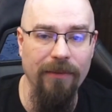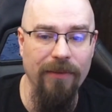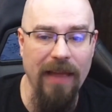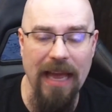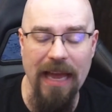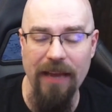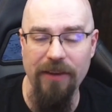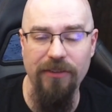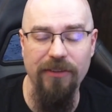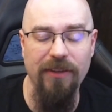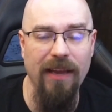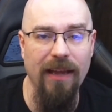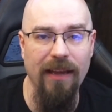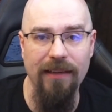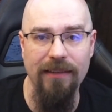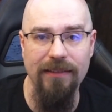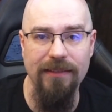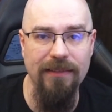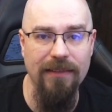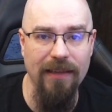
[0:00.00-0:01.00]
the
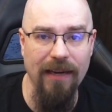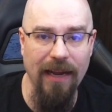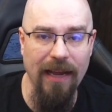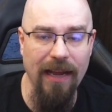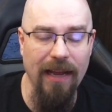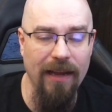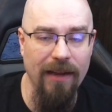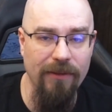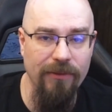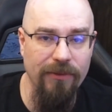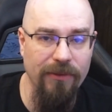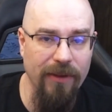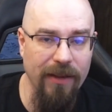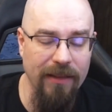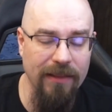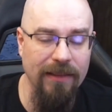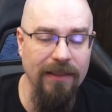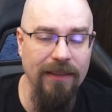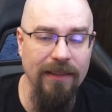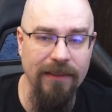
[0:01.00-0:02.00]
hashtags that I have
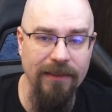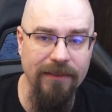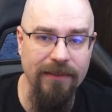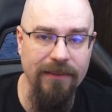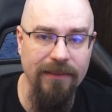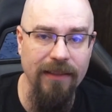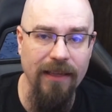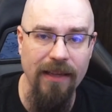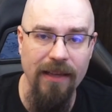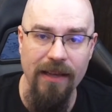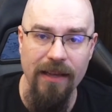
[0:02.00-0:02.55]
in this